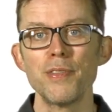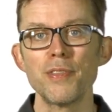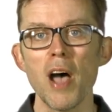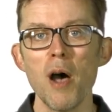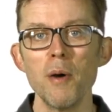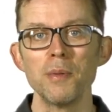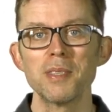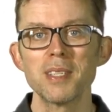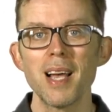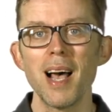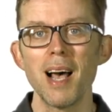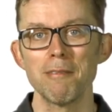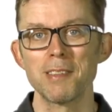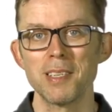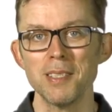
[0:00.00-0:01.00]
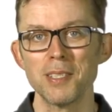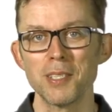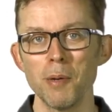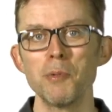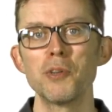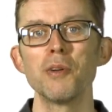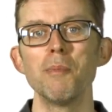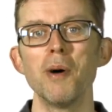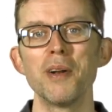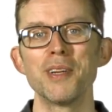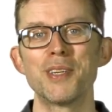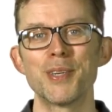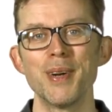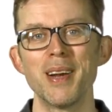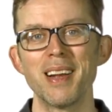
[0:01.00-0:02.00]
don't have consumption
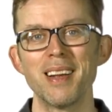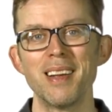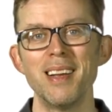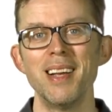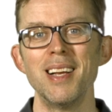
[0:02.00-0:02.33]
monitoring.